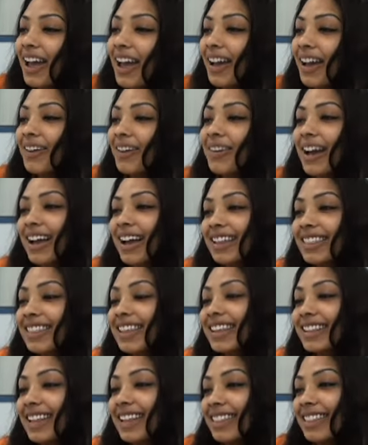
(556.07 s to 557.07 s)
I
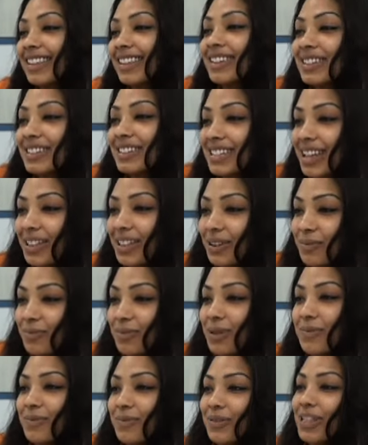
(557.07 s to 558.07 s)
think that there's other
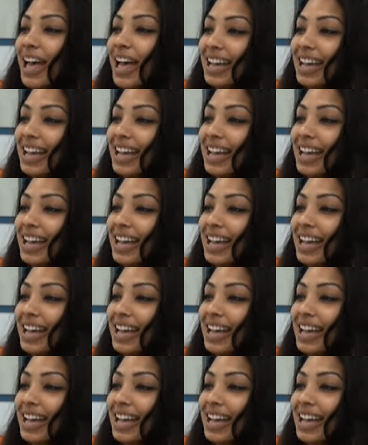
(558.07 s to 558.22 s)
people